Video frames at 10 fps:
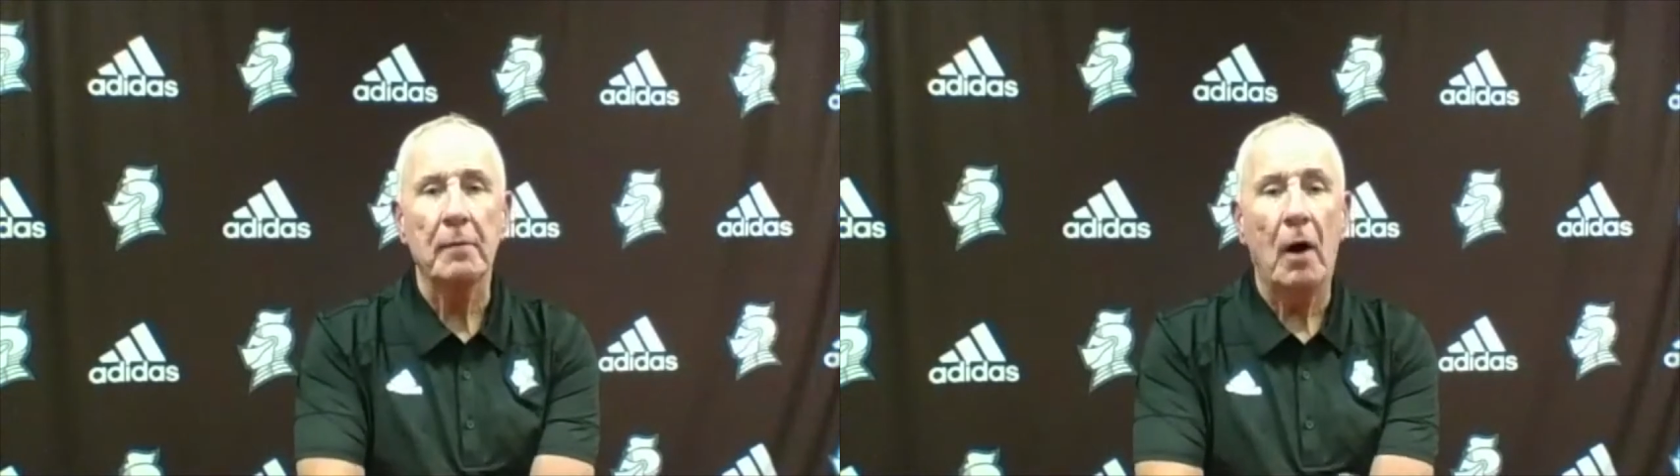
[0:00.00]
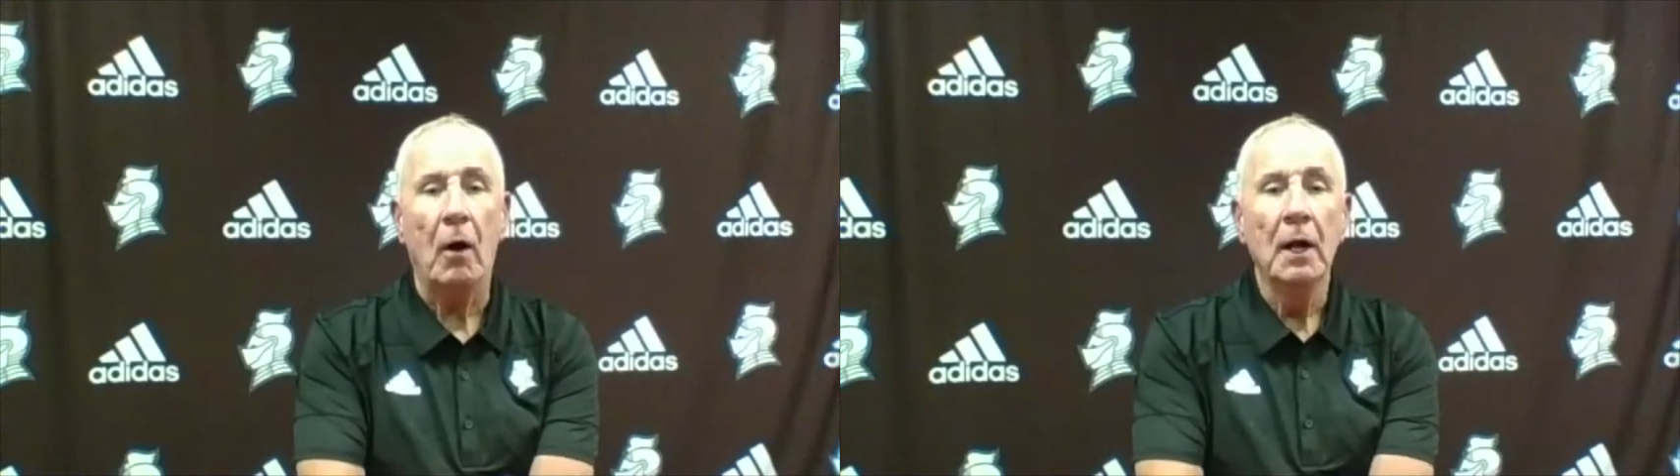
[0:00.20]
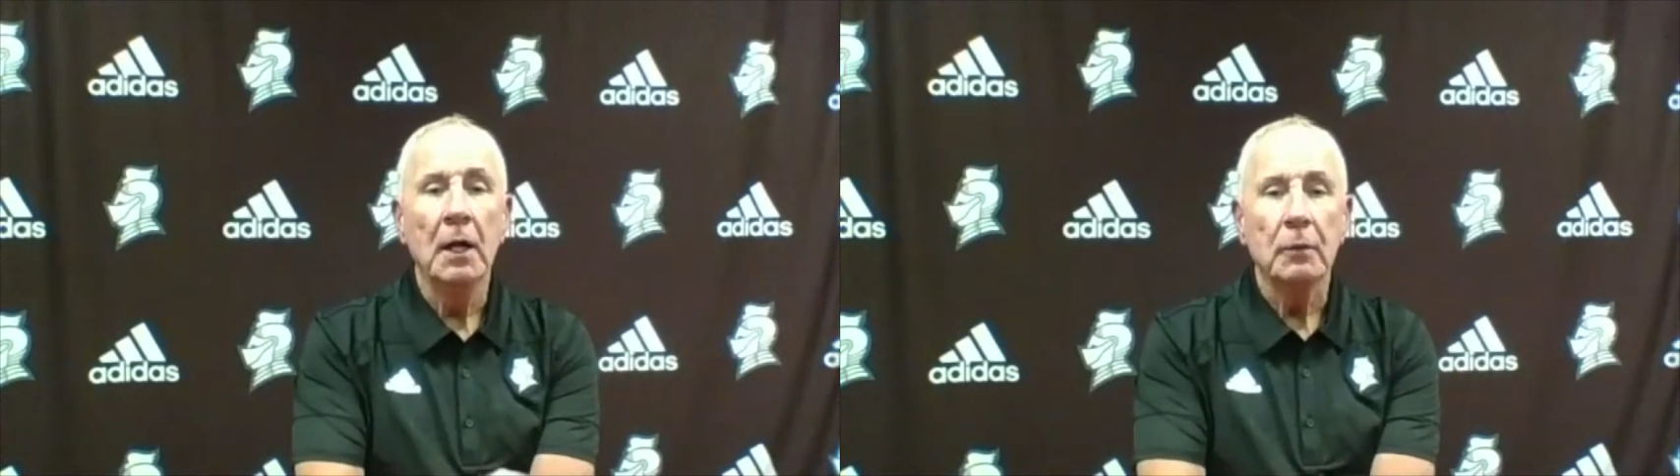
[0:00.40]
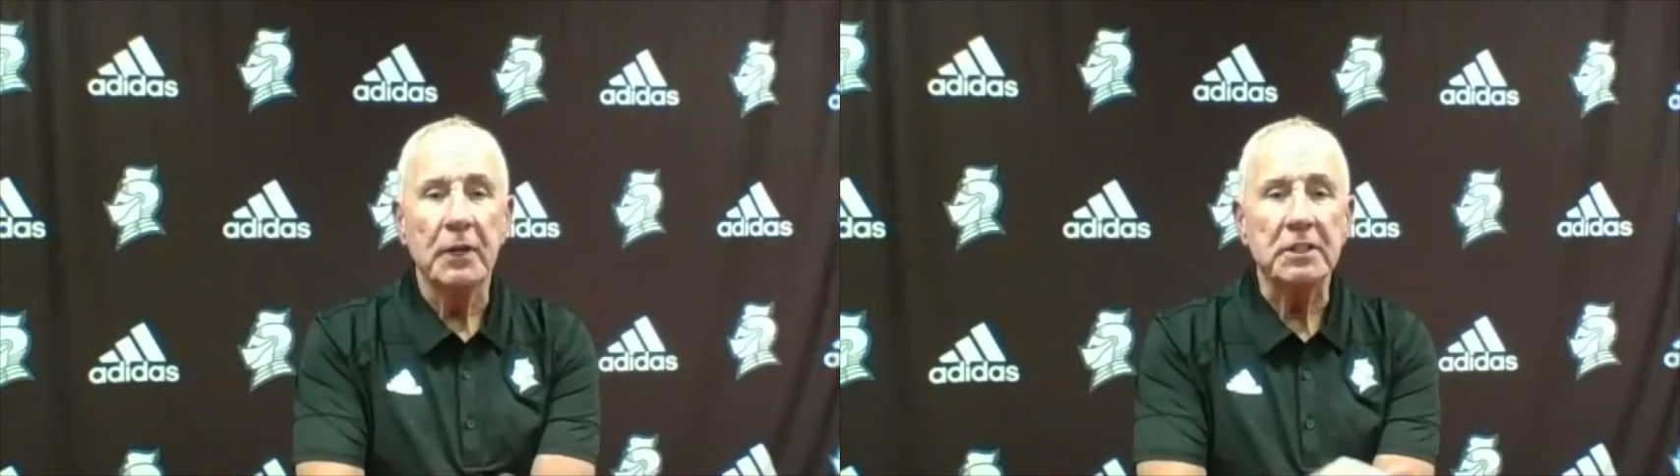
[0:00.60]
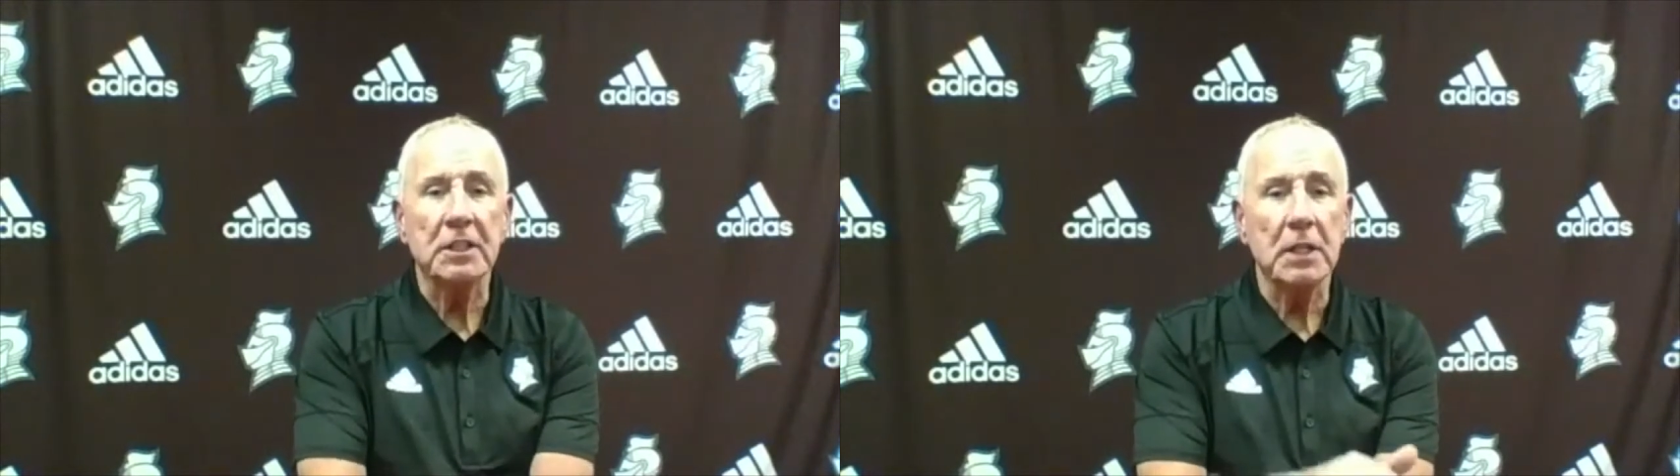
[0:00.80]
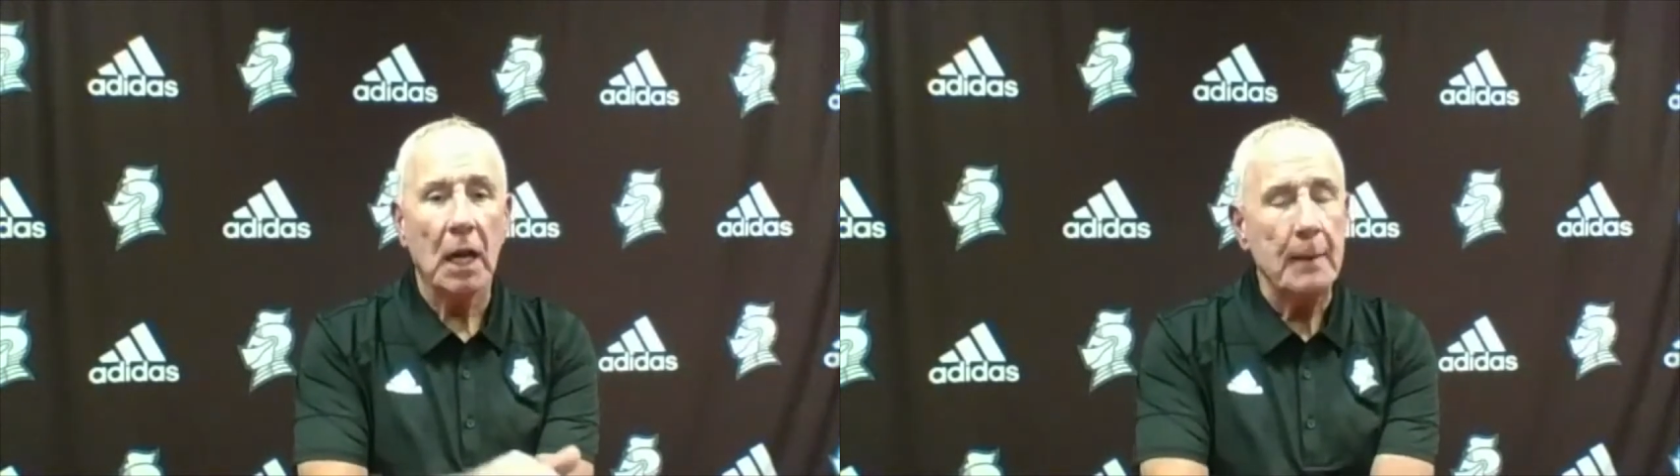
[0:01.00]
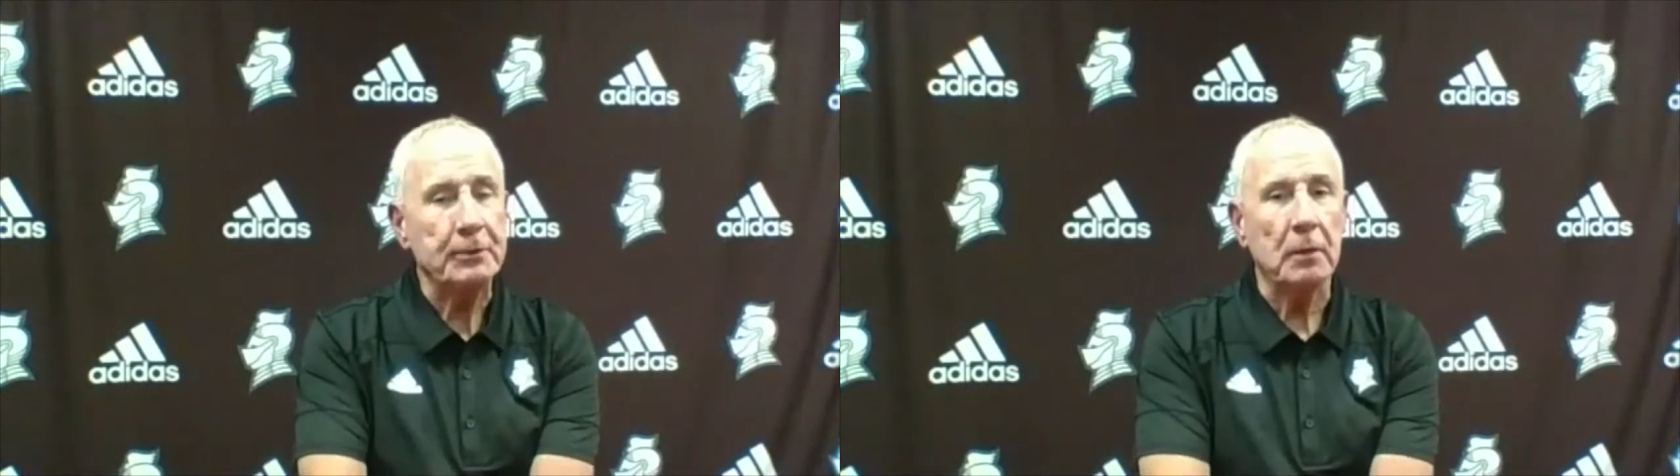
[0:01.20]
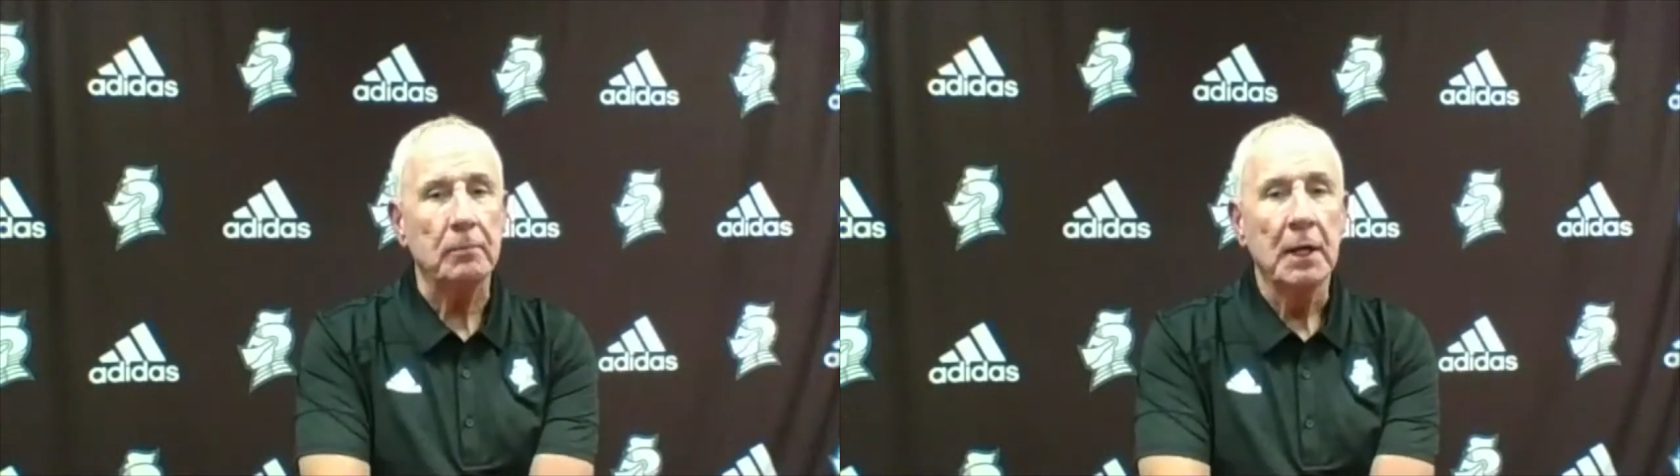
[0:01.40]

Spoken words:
Hall. This is Lipscomb.